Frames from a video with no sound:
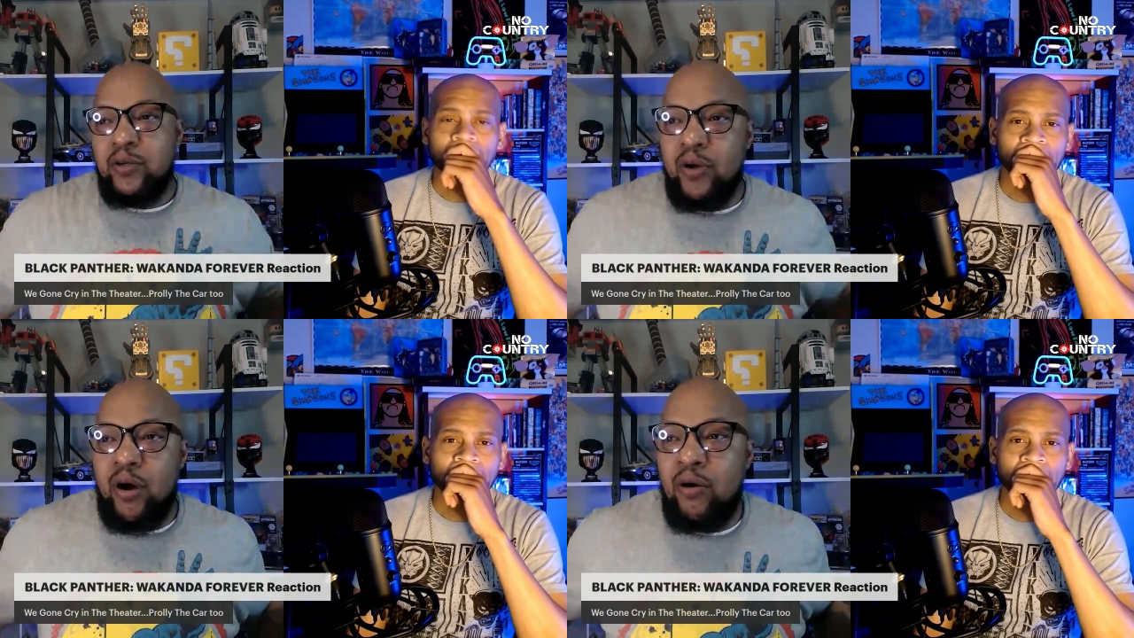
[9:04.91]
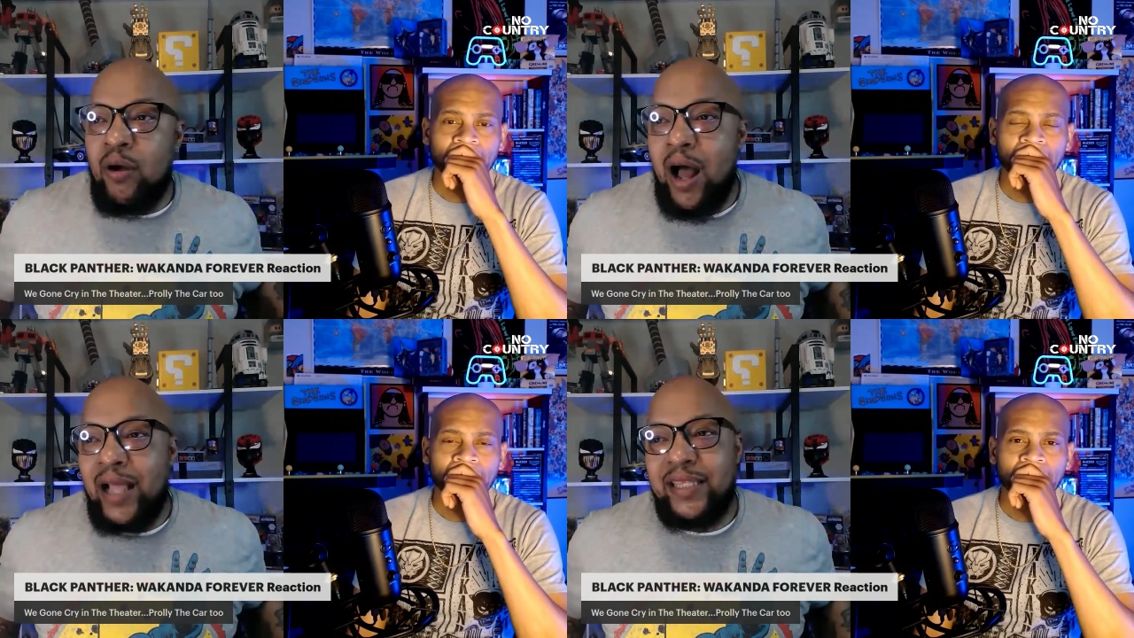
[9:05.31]
Speaker 1: you
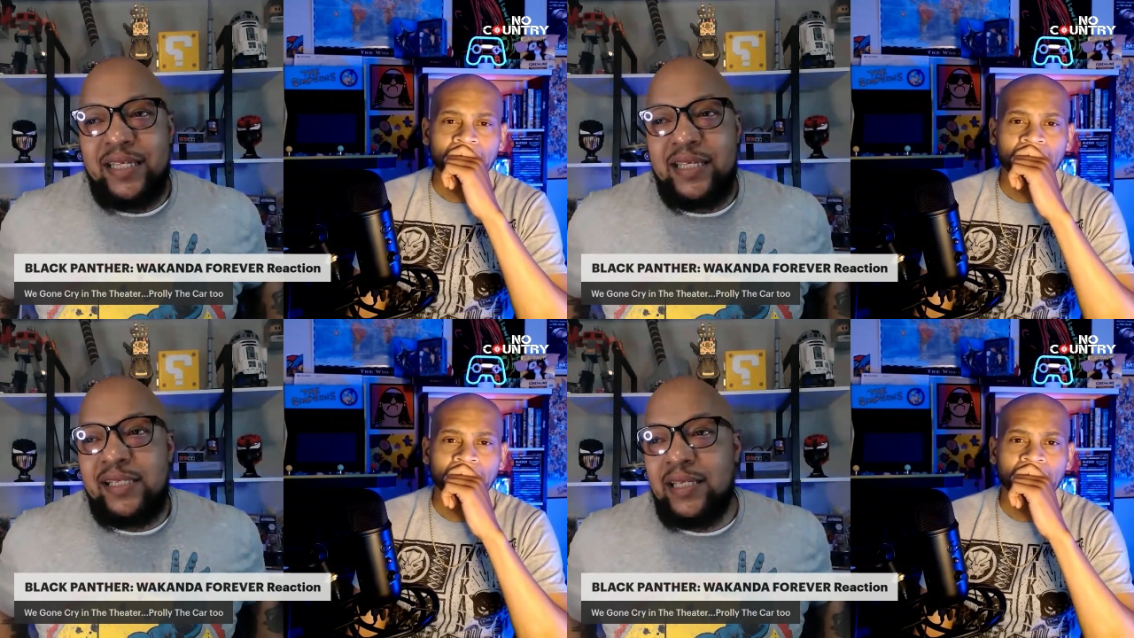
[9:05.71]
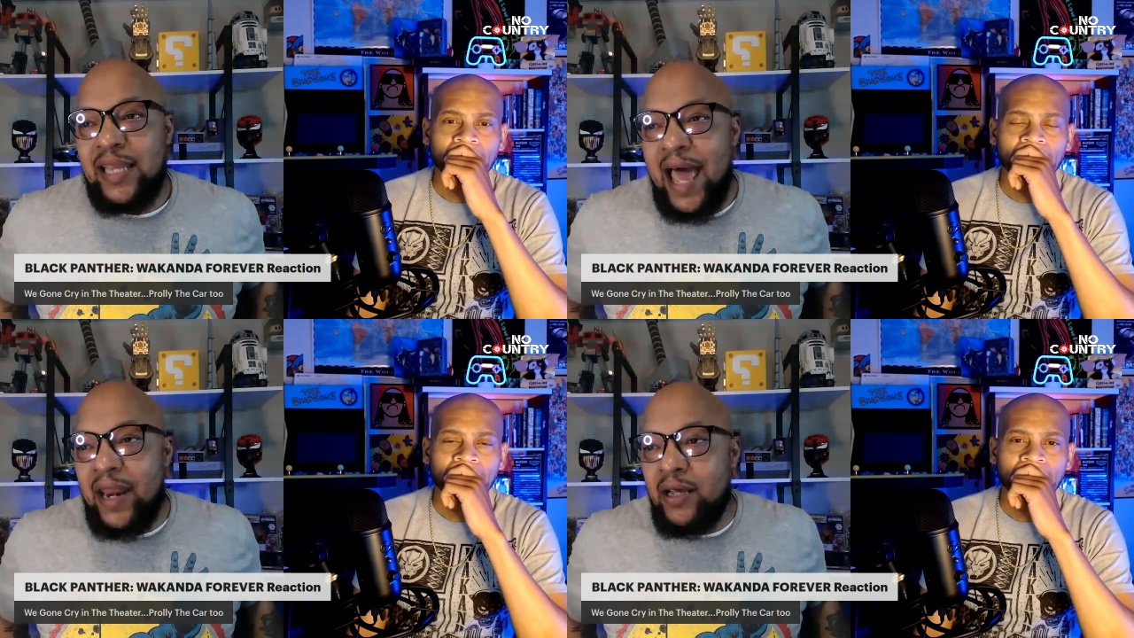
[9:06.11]
know, I think there's
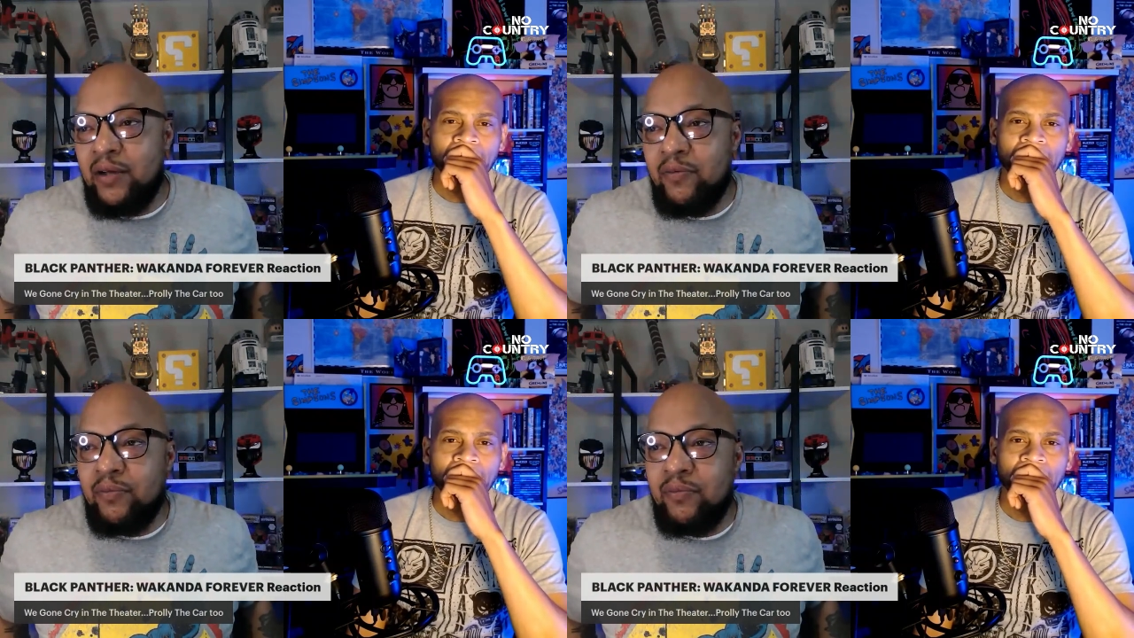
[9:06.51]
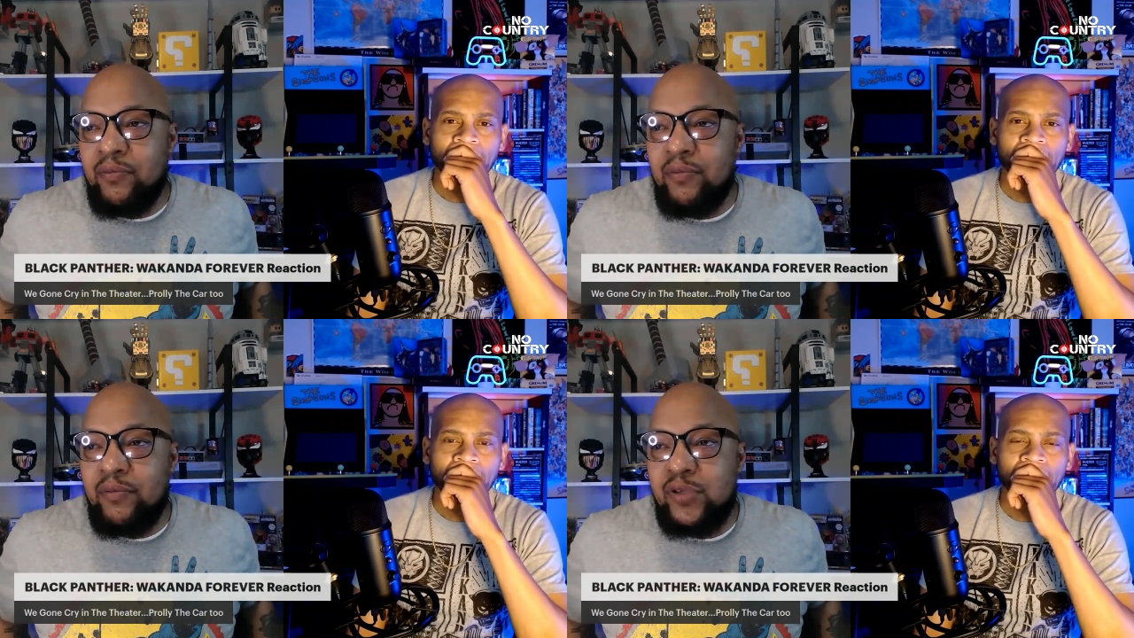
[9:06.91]
a lot of
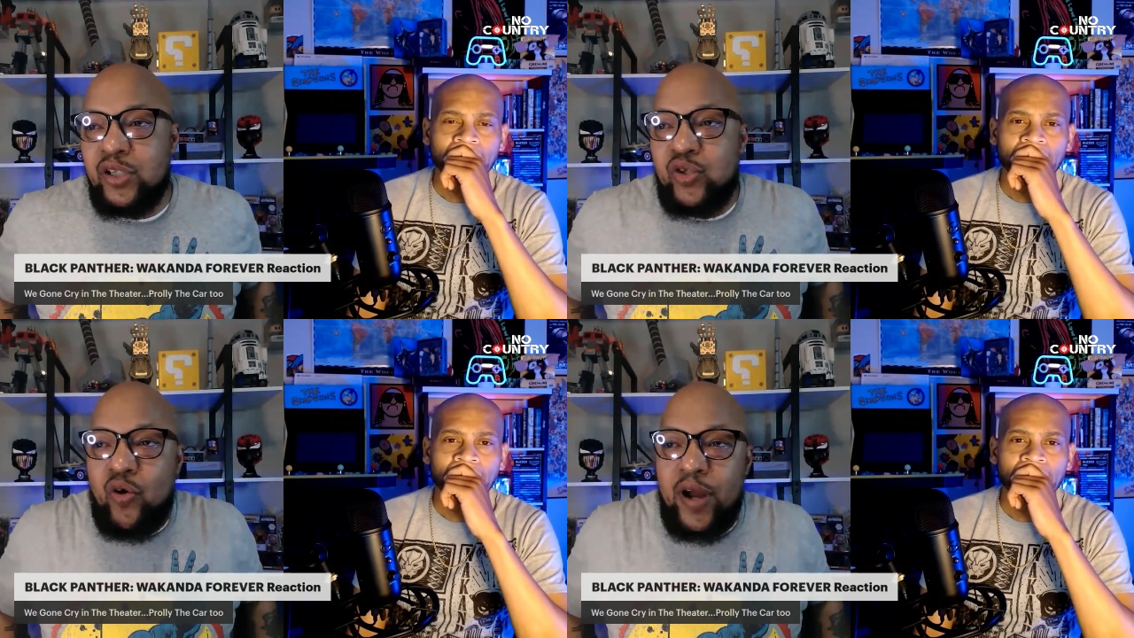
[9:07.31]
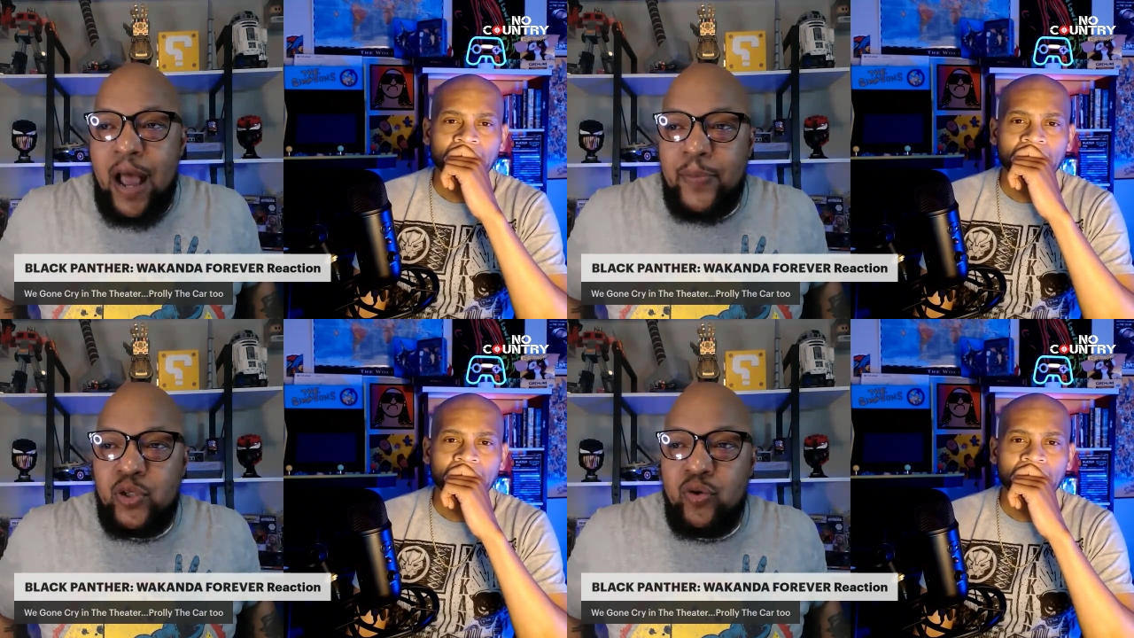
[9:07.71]
story
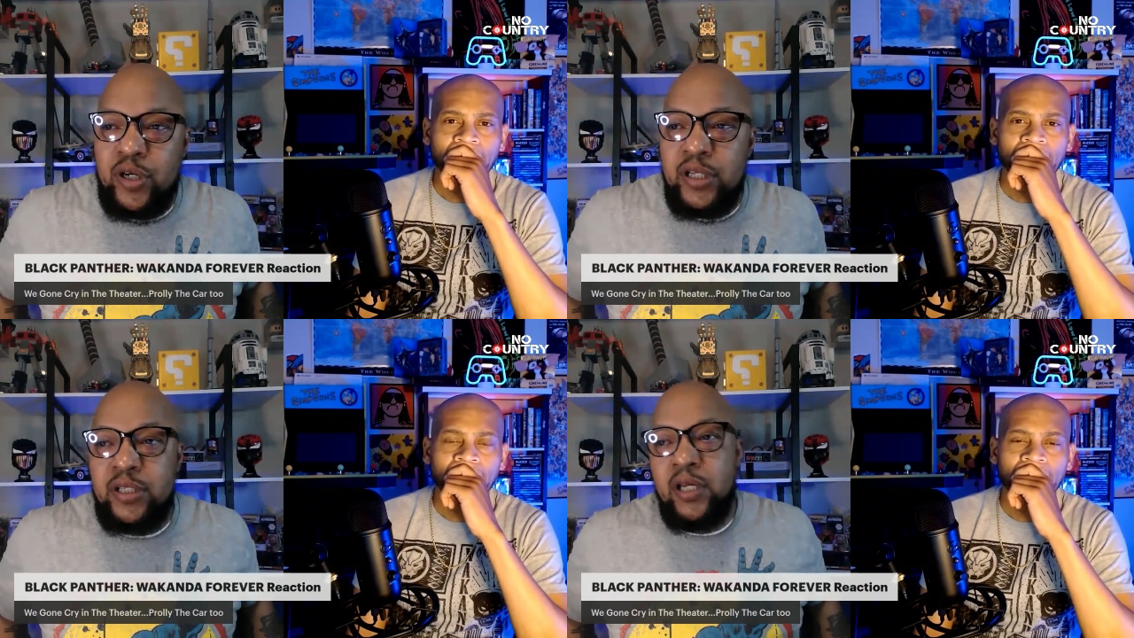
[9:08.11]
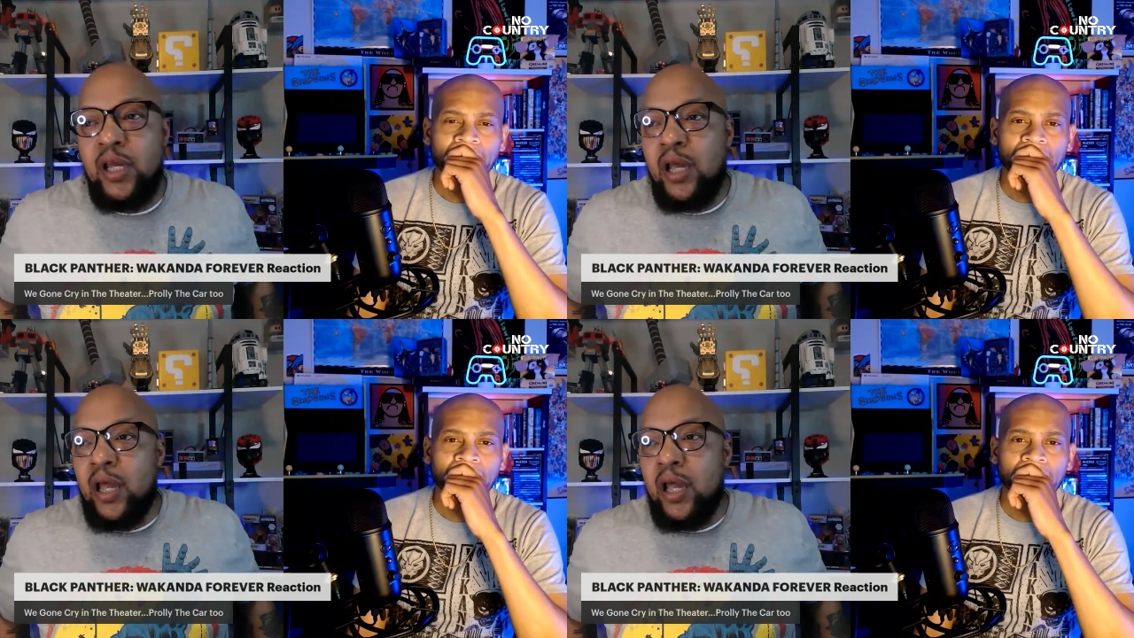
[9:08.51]
opportunities,